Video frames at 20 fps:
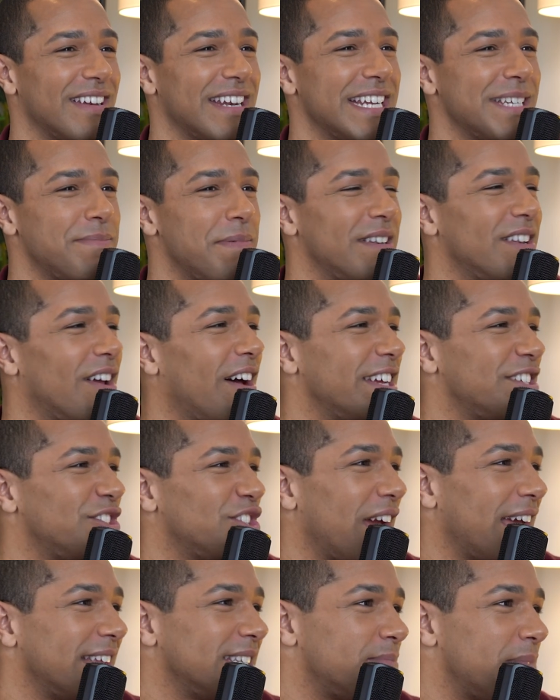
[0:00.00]
It's been nice
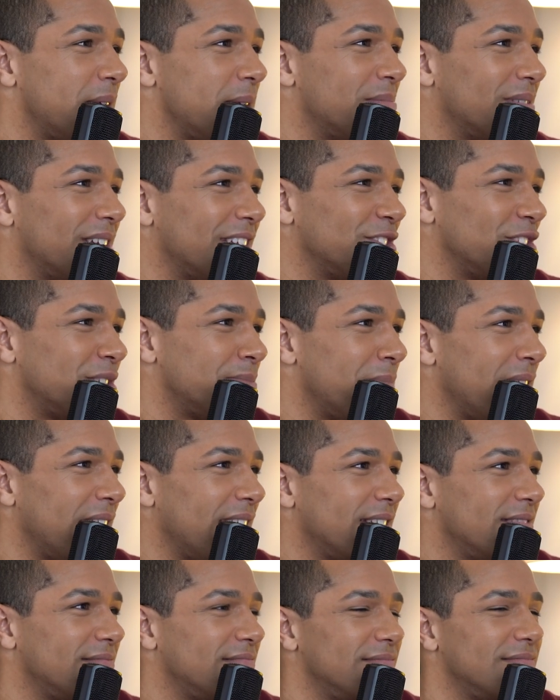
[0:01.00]
chatting to people and just
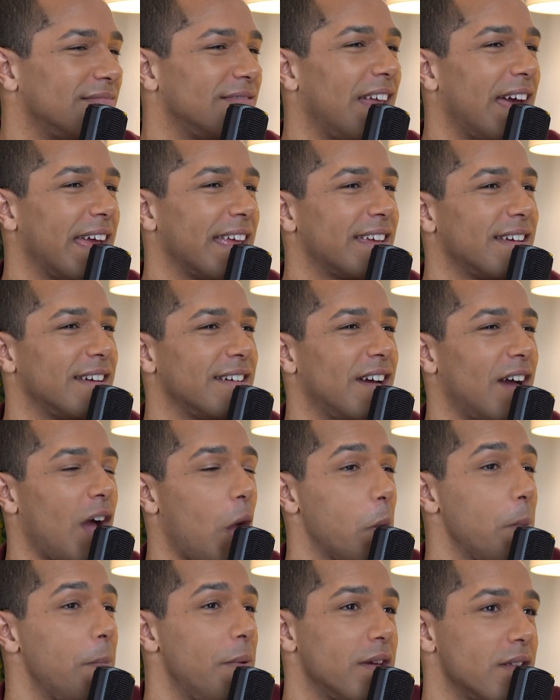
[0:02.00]
being like
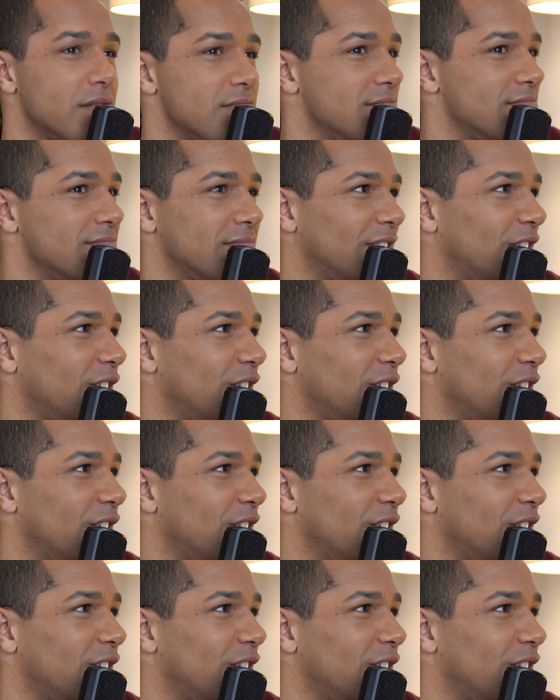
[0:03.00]
open, yeah.